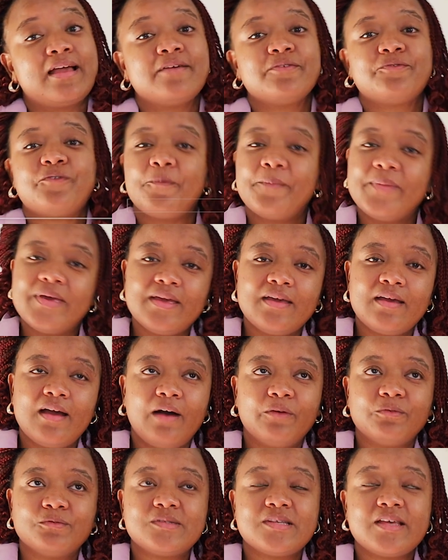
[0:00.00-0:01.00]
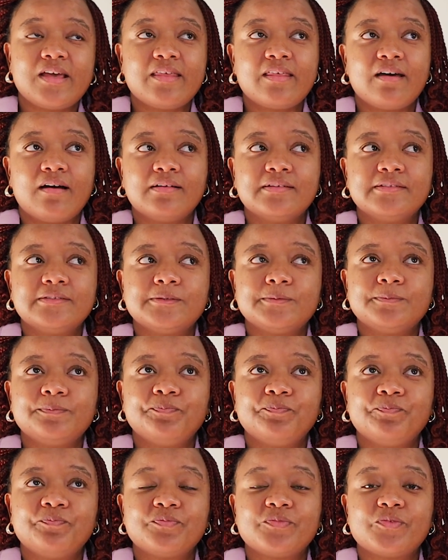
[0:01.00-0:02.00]
For me, I would say that
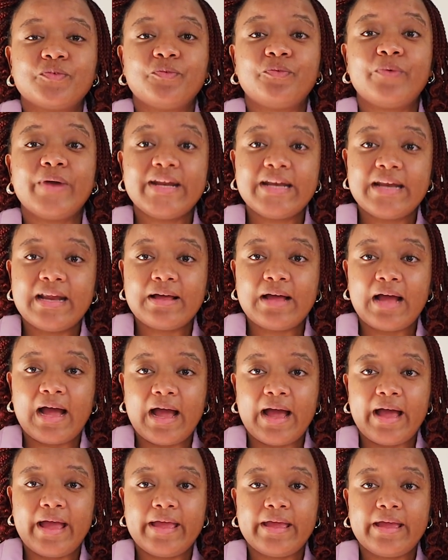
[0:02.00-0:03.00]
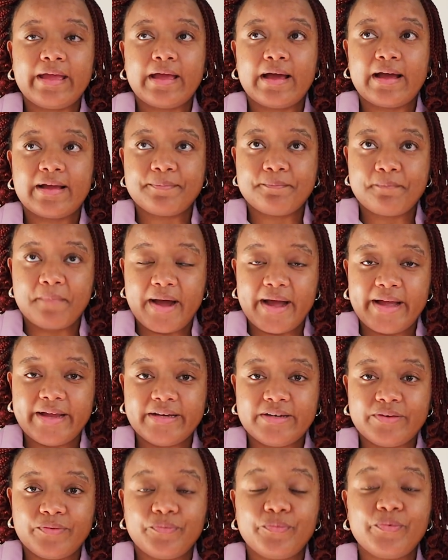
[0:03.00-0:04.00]
when I had
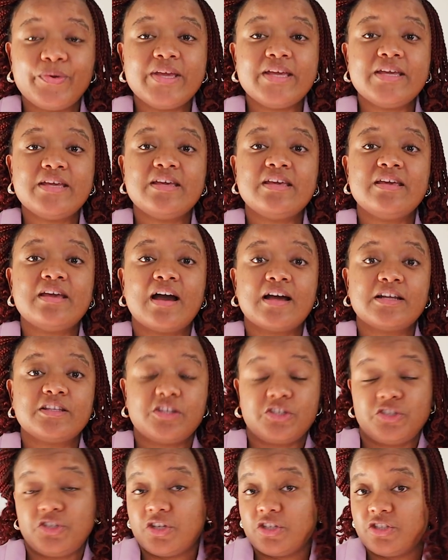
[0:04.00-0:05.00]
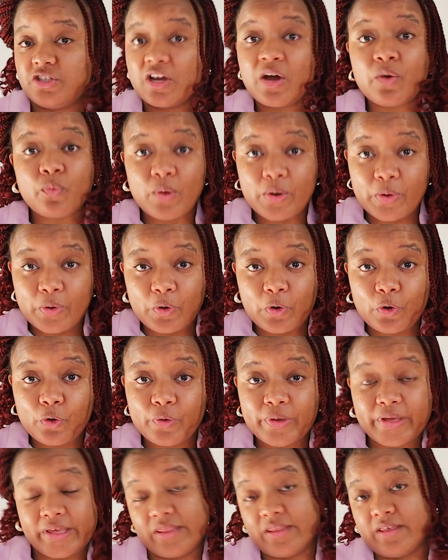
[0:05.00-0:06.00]
mine, we had the church at 1
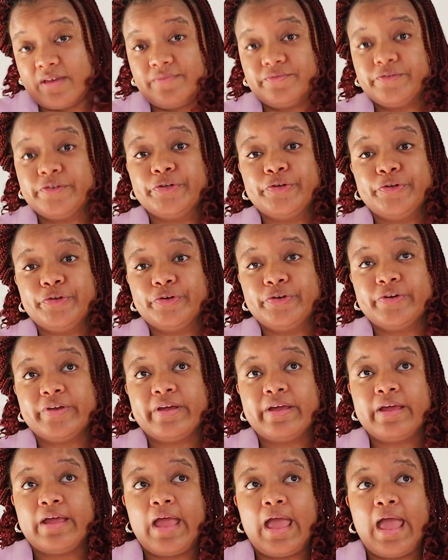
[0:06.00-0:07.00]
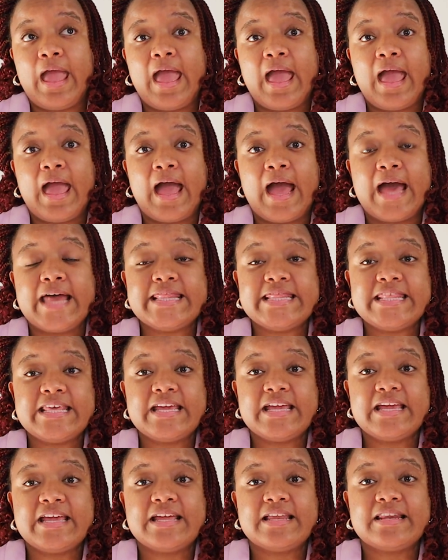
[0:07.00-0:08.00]
o'clock in the afternoon, and
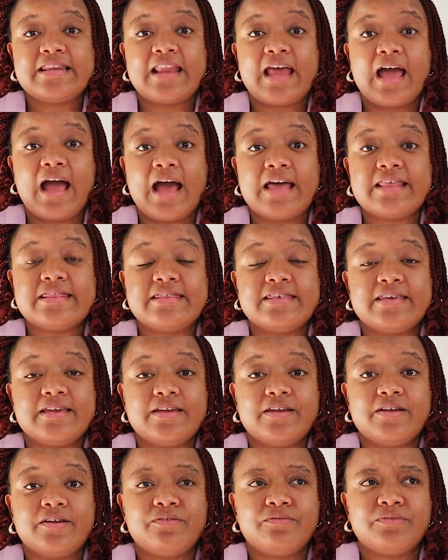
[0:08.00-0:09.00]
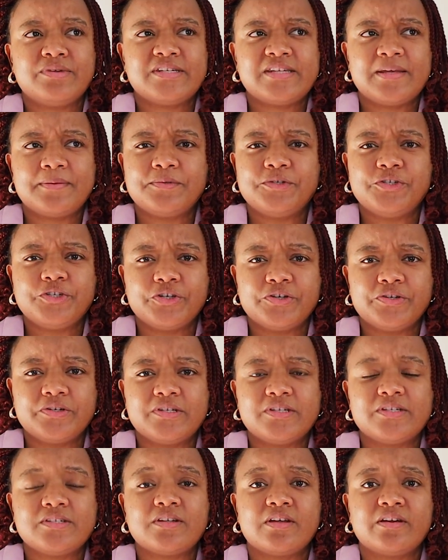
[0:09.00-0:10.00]
then the
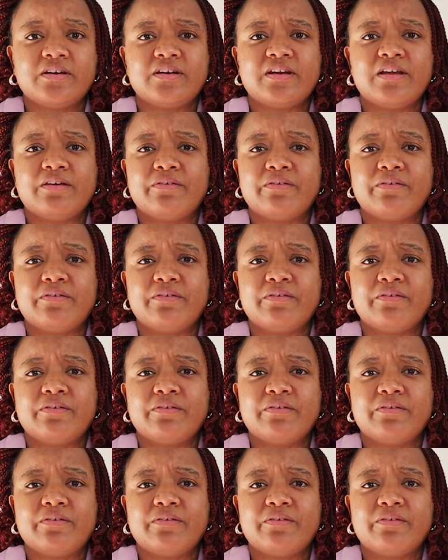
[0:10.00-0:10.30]
reception started